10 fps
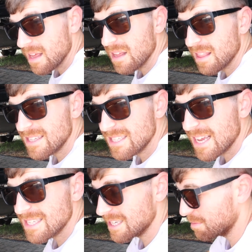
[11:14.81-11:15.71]
let's
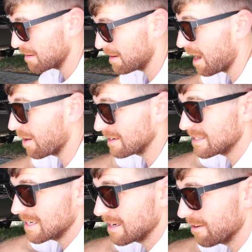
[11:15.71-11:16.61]
test this baby out and
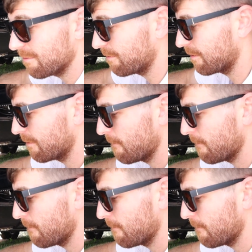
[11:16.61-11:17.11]
see if